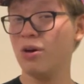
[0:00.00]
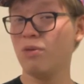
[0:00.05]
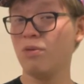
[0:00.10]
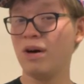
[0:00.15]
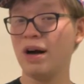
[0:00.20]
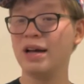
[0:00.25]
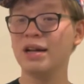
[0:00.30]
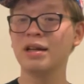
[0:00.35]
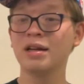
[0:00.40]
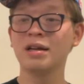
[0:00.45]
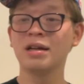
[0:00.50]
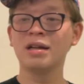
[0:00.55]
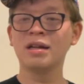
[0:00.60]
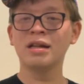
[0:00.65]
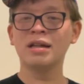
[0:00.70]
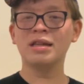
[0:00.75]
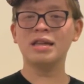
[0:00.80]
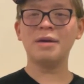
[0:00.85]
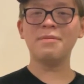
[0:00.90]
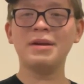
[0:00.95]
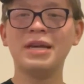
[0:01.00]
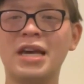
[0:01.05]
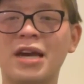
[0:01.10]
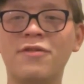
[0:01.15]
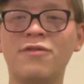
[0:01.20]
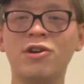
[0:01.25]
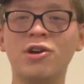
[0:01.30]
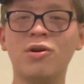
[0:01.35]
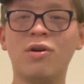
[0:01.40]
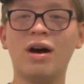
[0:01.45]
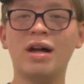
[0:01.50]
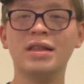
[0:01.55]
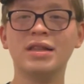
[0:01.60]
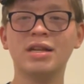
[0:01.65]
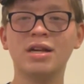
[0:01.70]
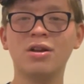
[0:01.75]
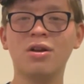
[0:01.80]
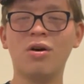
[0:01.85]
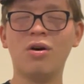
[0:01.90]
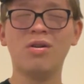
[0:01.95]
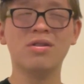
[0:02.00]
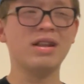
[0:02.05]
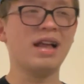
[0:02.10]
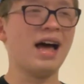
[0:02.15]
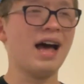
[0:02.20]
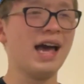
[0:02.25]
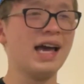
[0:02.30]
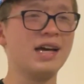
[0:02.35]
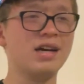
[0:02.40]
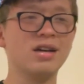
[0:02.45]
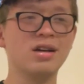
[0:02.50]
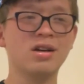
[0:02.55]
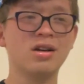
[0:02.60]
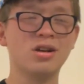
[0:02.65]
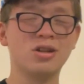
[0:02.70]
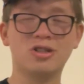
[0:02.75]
know what, let me give you a little like